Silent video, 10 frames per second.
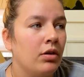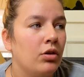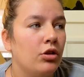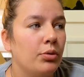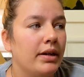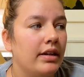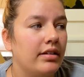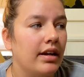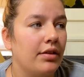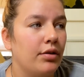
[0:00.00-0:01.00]
gluing
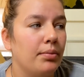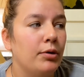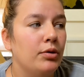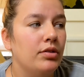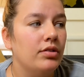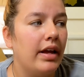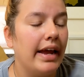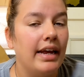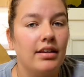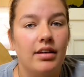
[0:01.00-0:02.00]
together the boots
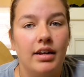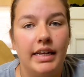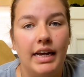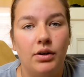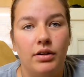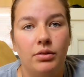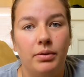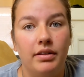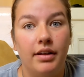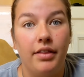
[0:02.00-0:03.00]
and cutting out and
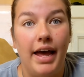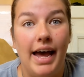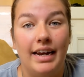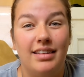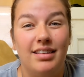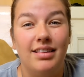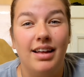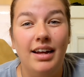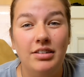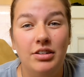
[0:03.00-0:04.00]
gluing together the hat. It's a
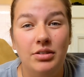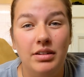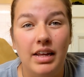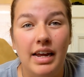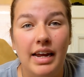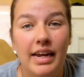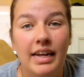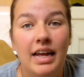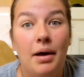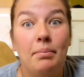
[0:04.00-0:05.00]
lot to do today,
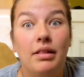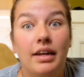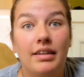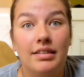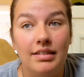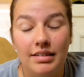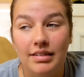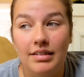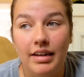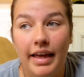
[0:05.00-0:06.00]
plus
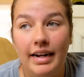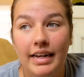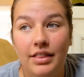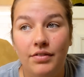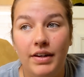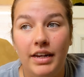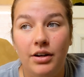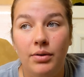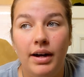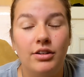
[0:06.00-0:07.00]
editing the
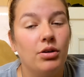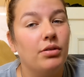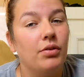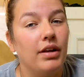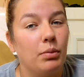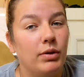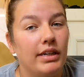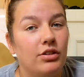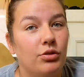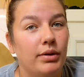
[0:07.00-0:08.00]
video. I don't know that I will
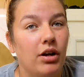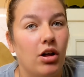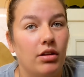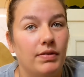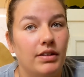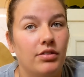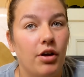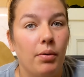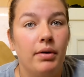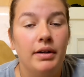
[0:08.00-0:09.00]
get to doing all of it. So